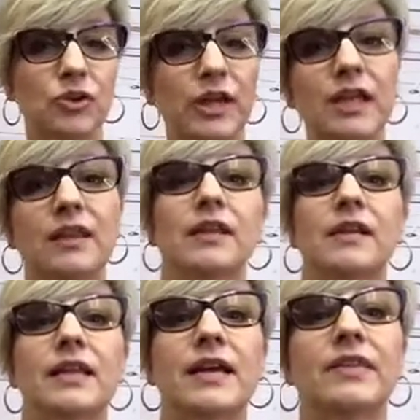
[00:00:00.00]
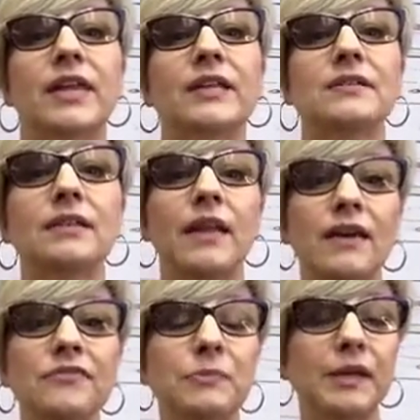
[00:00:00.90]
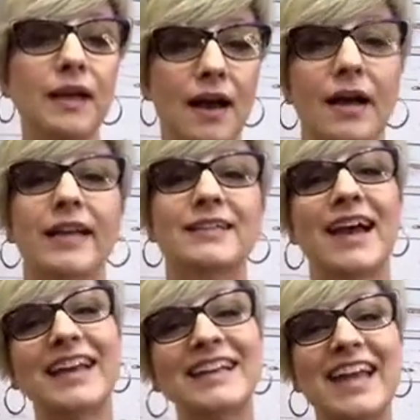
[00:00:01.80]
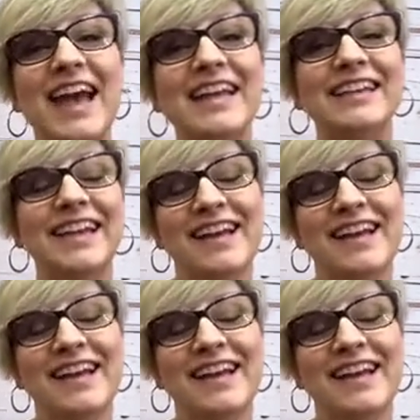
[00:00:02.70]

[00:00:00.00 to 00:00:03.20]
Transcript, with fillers: or anything like that that is left behind. Hi, Nanette.